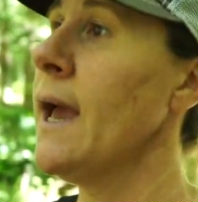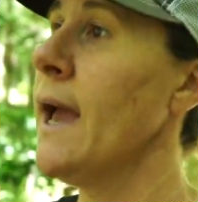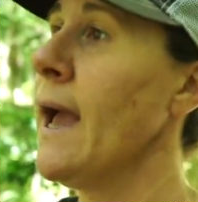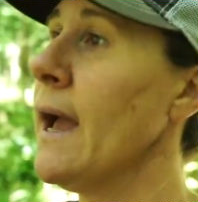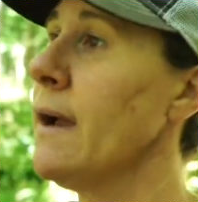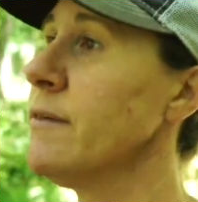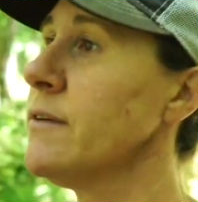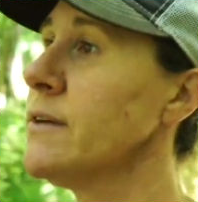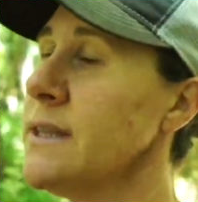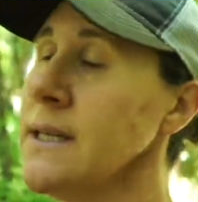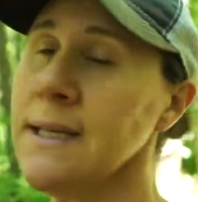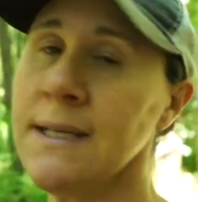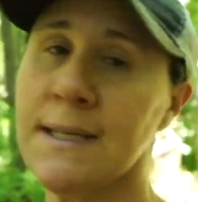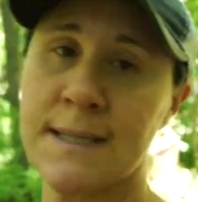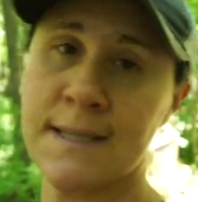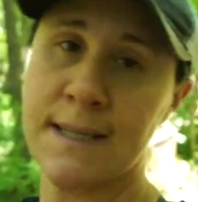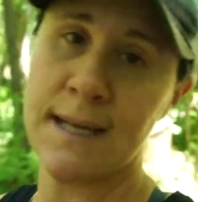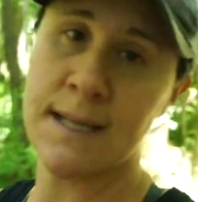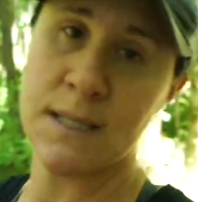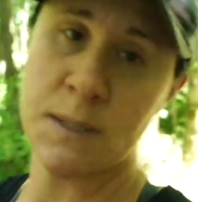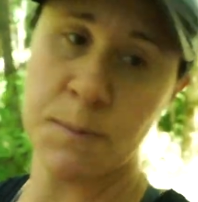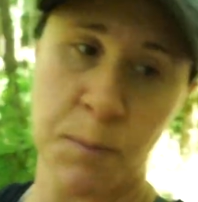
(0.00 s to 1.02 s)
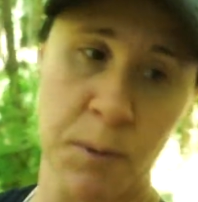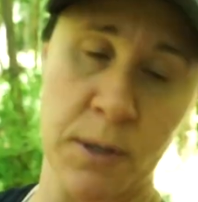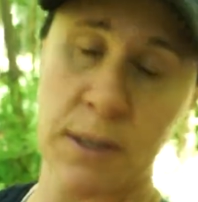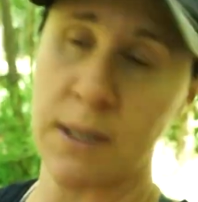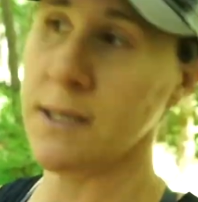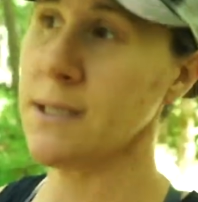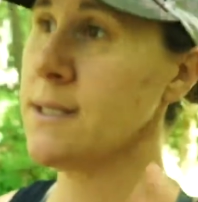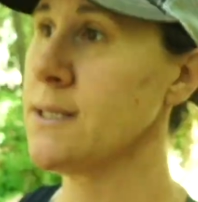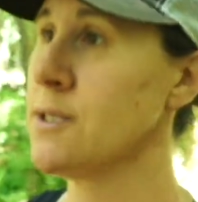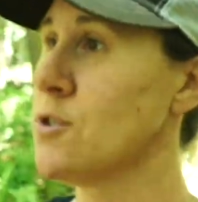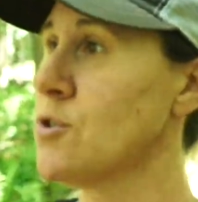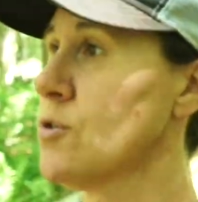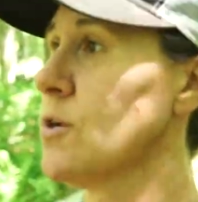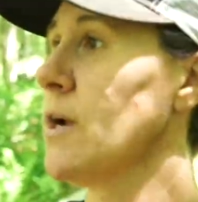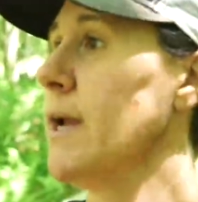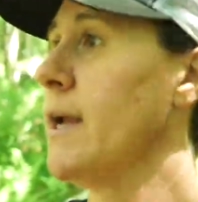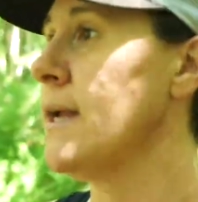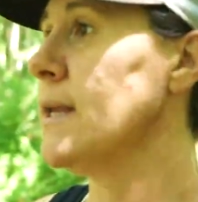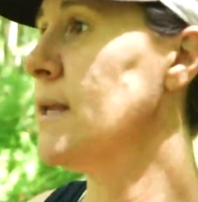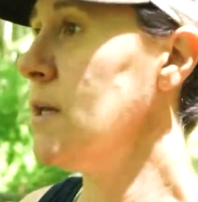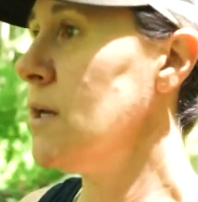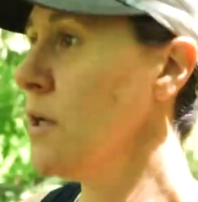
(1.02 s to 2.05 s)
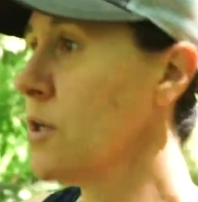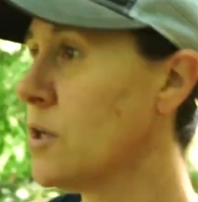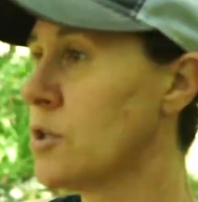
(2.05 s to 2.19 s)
Everything sets pretty straight,